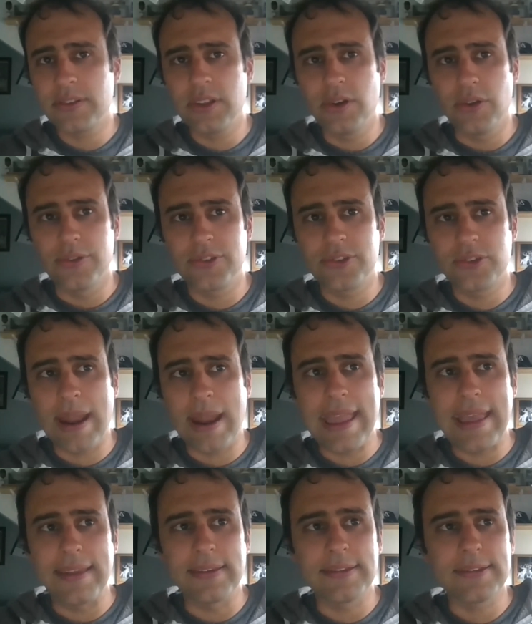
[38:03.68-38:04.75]
little
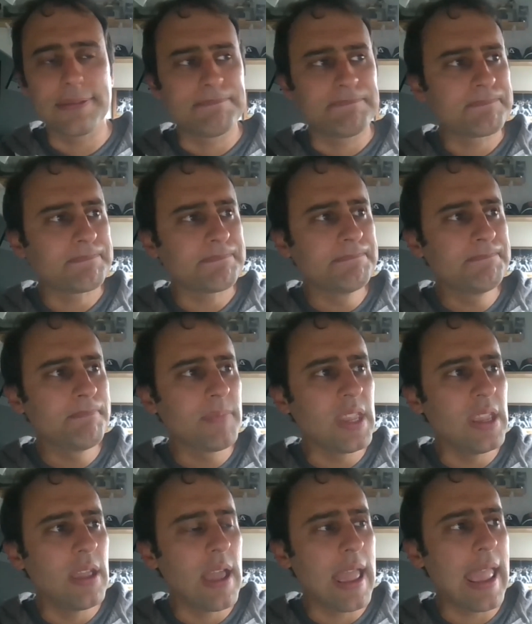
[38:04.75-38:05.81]
strands.
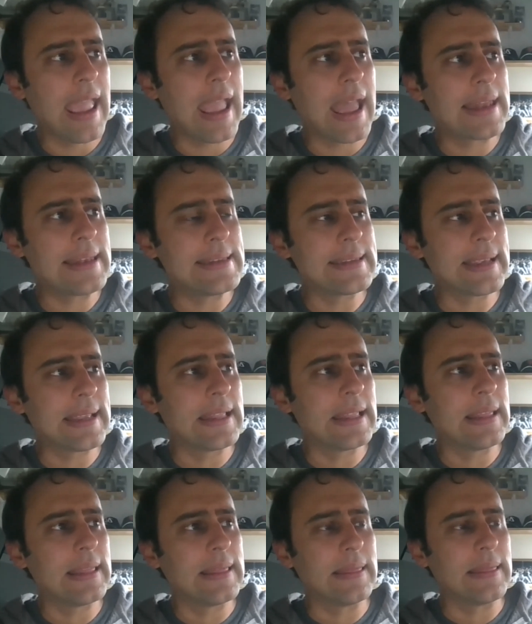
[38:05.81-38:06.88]
And
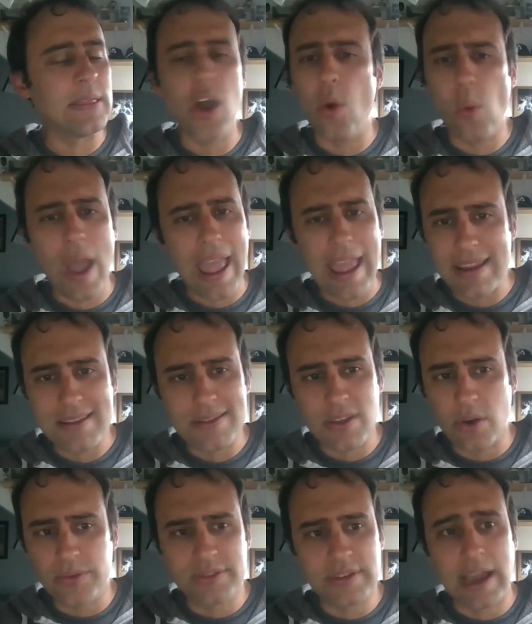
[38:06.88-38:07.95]
no way
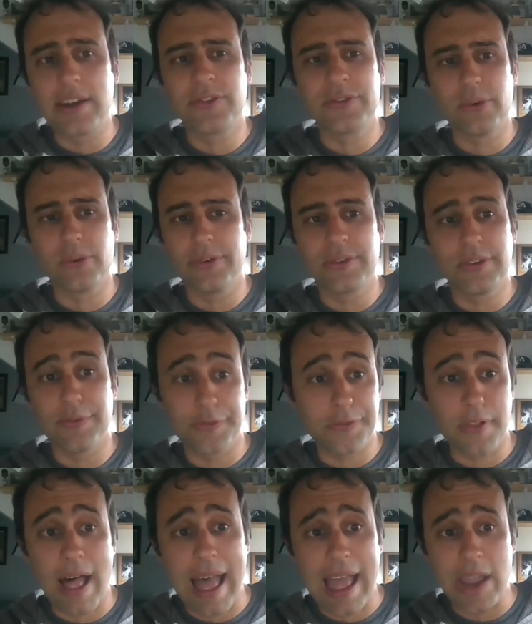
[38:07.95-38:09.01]
those dinosaurs could
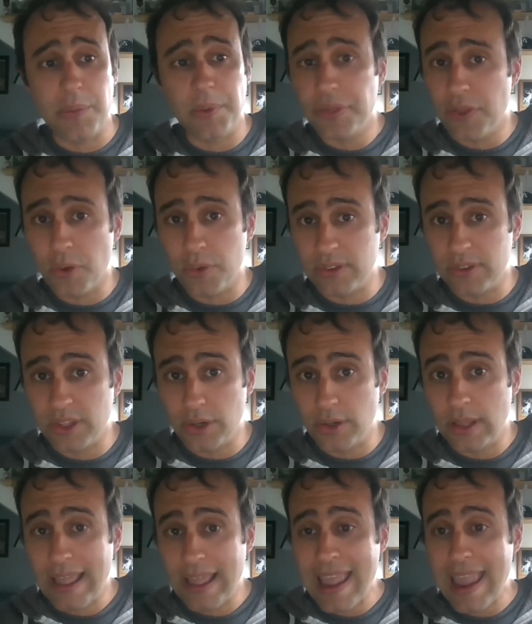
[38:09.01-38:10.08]
fly with those
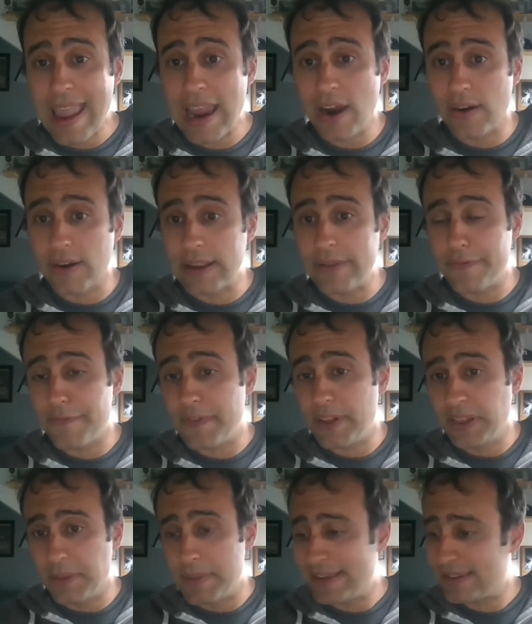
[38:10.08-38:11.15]
little hairy
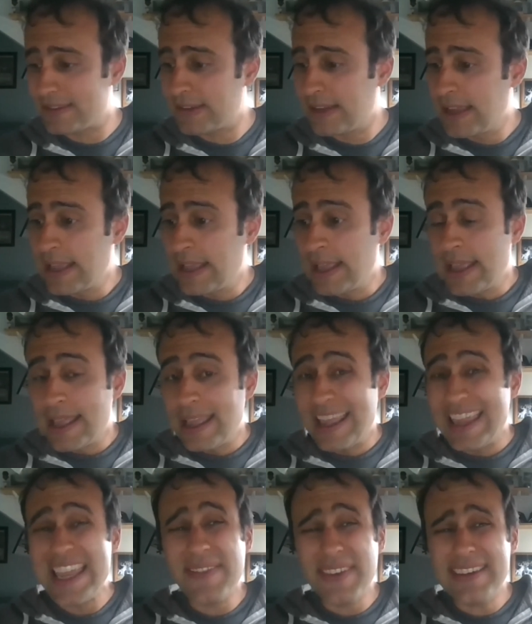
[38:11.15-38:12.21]
filaments.
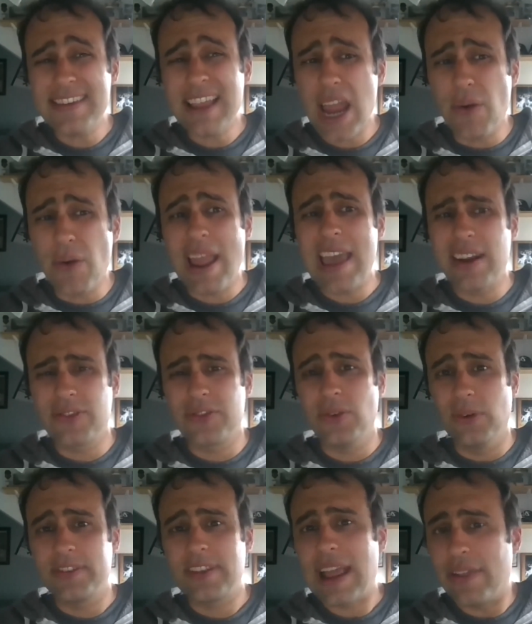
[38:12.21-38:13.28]
Even
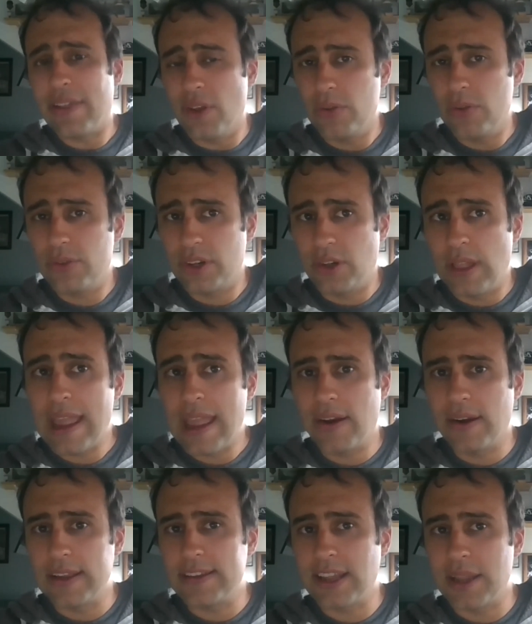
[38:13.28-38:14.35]
tyrannosaurs had those little
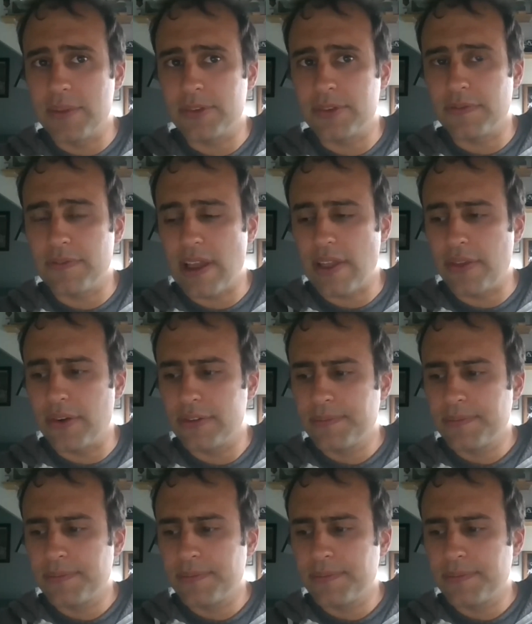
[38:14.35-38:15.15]
hairy types of feathers.